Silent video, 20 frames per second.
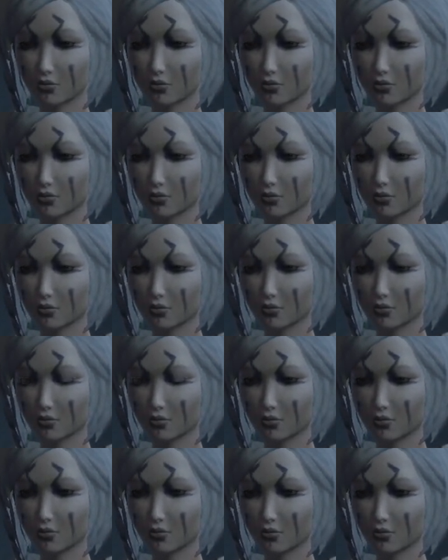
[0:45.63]

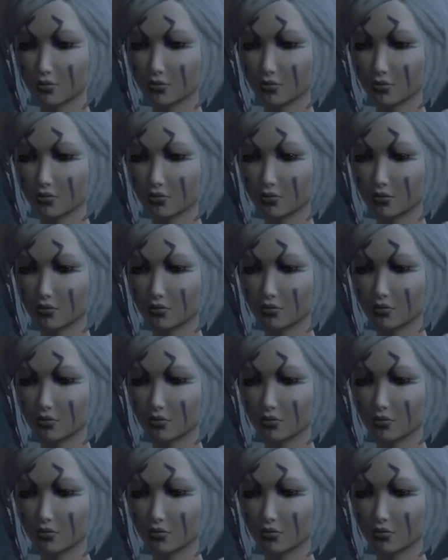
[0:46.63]
(silence)